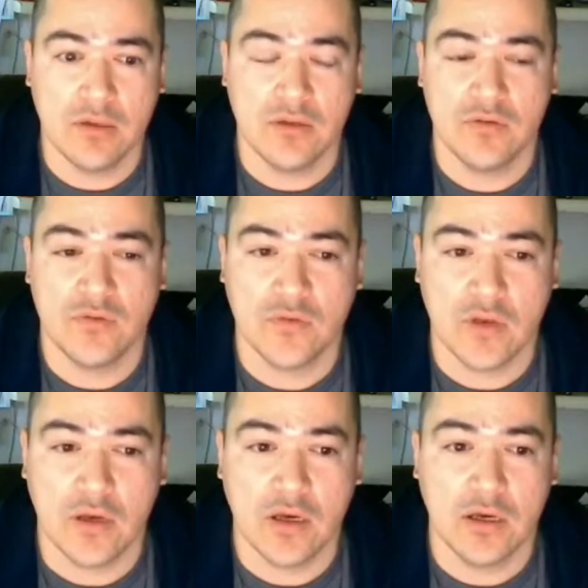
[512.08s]

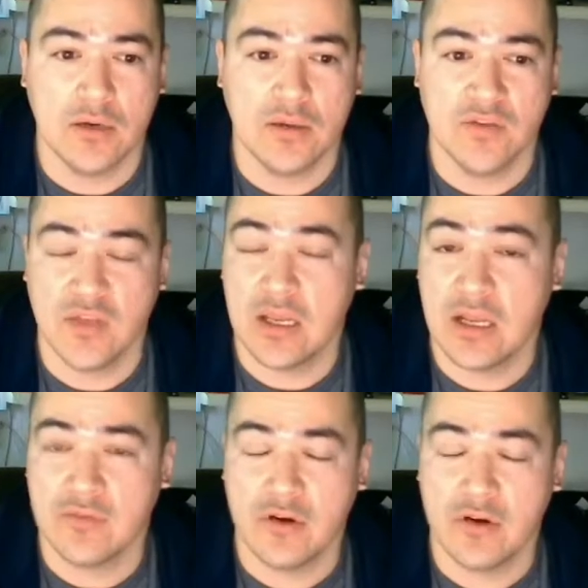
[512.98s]
is
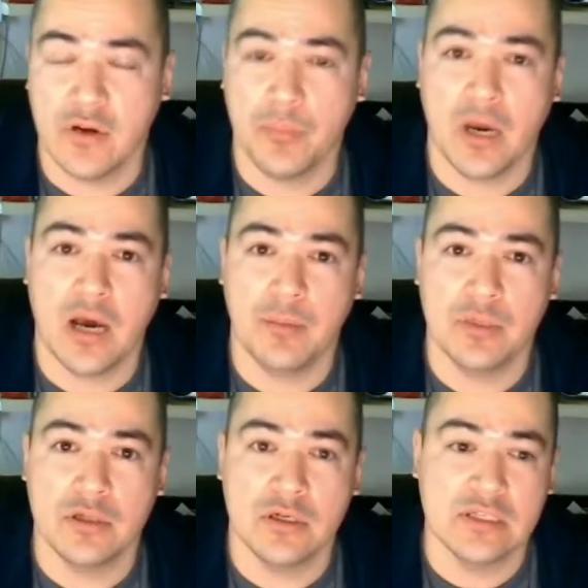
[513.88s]
getting very
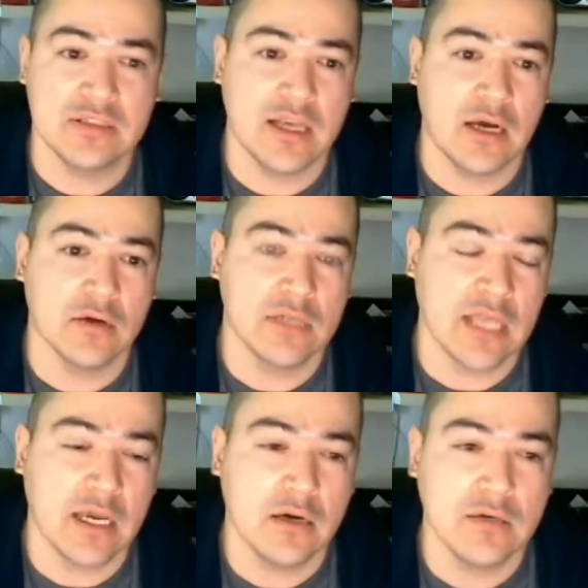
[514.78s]
popular. It's out
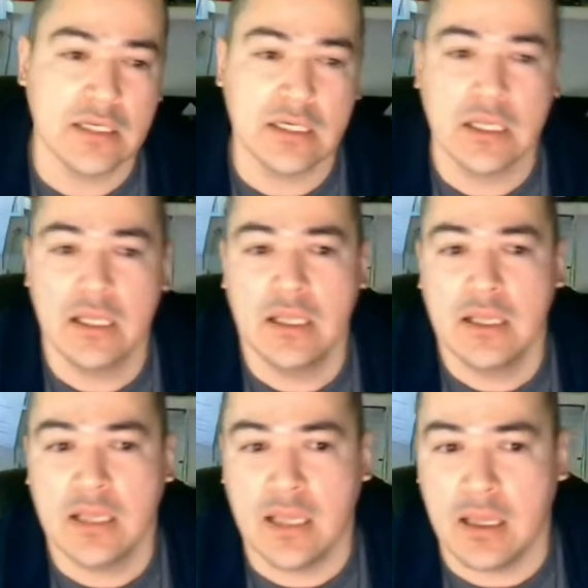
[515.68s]
now,
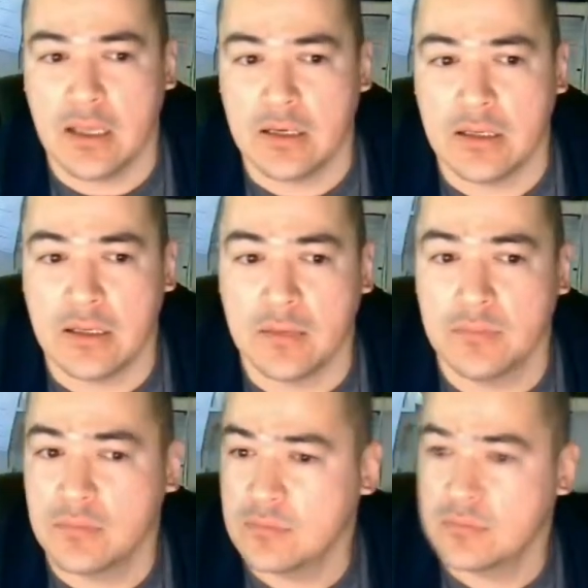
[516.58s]
and
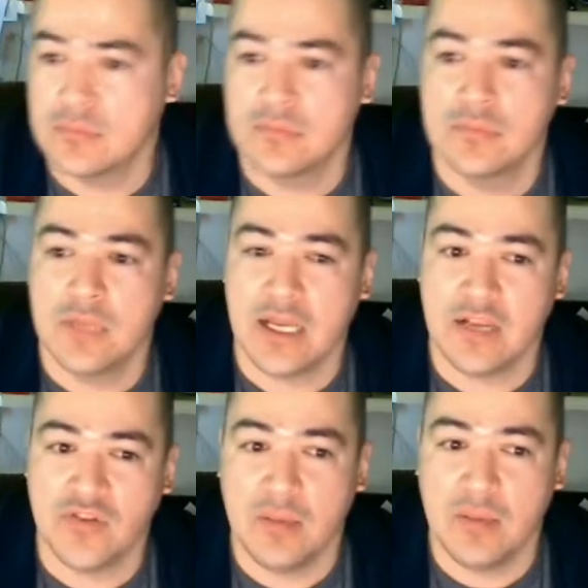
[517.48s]
like
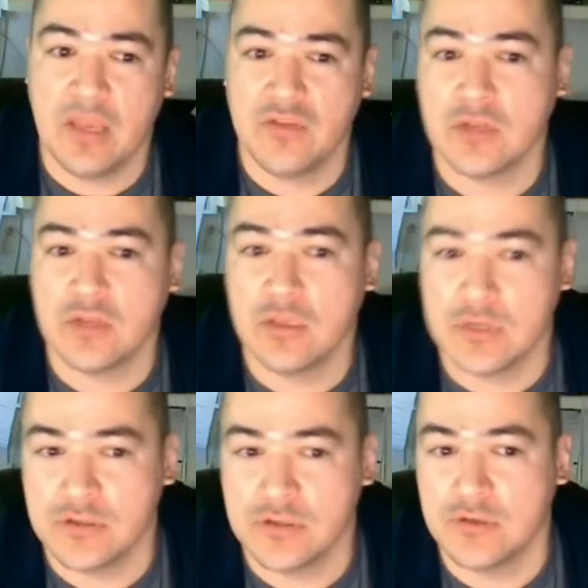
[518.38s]
I say, basically
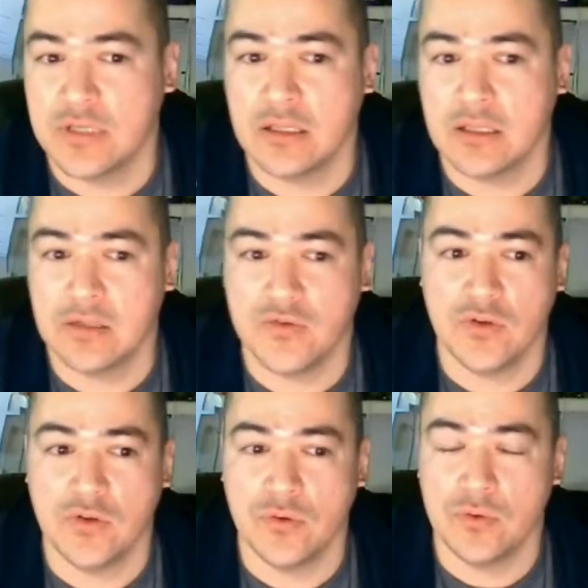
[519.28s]
what you're doing
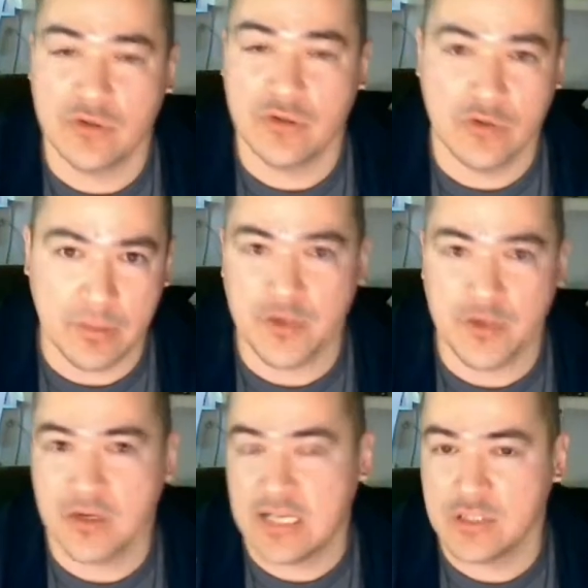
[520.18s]
is you encrypt
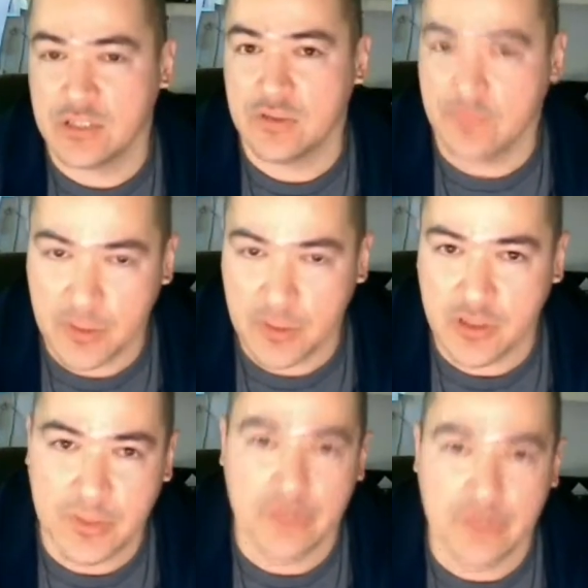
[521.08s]
your connection from your
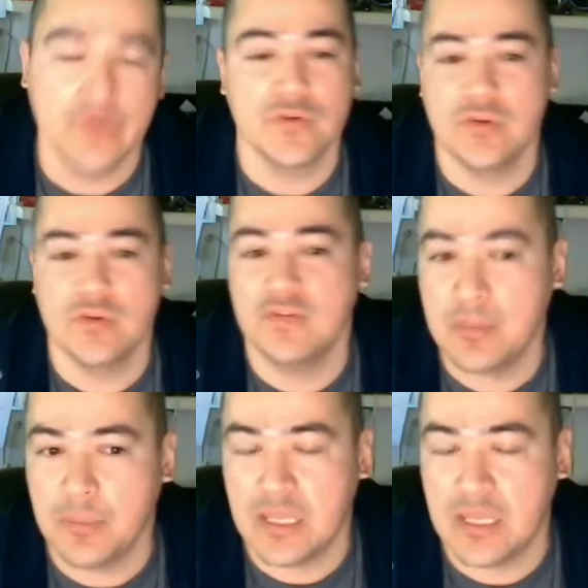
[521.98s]
computer to the
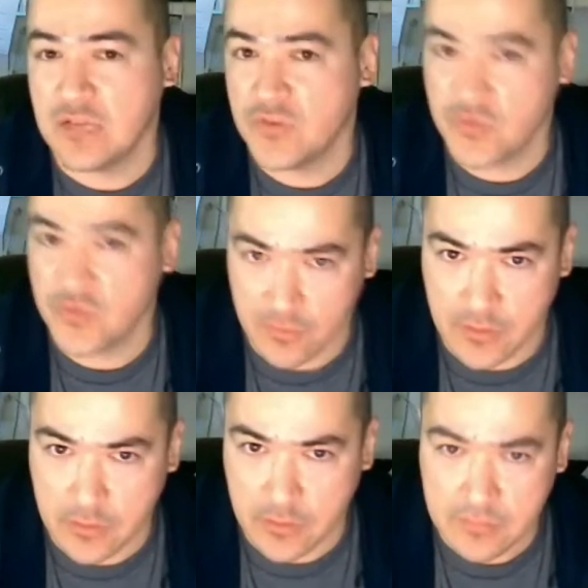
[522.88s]
VPN
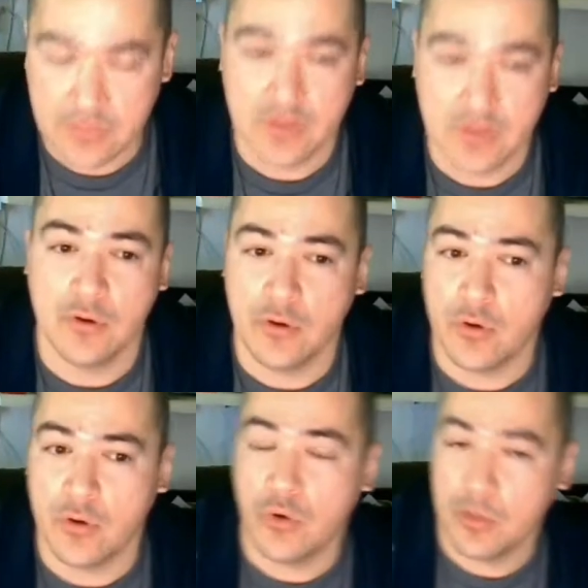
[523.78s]
server
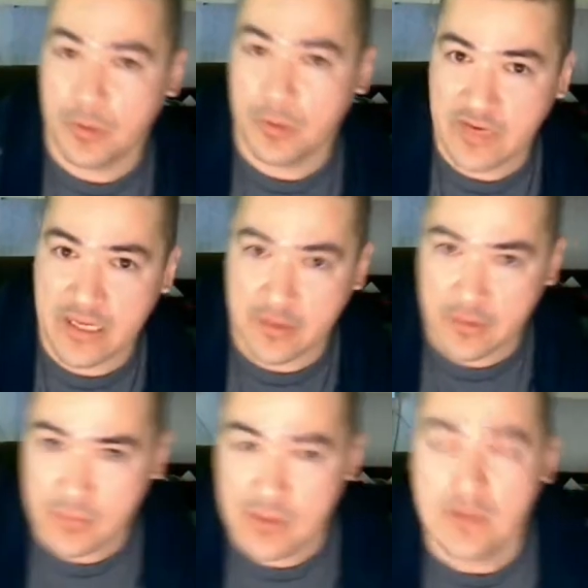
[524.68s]
or
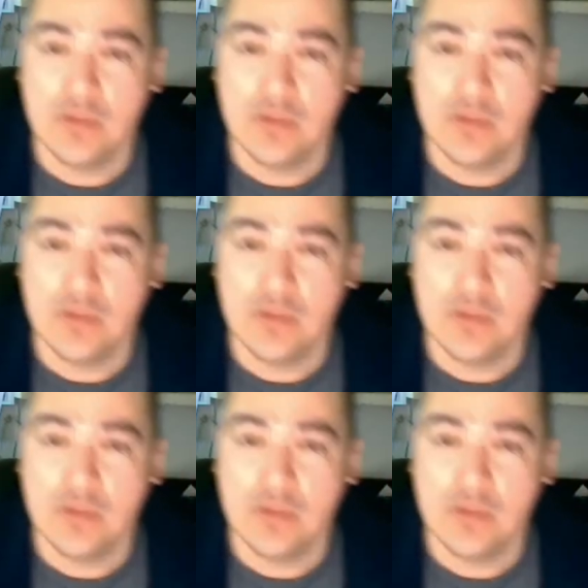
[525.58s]
provider.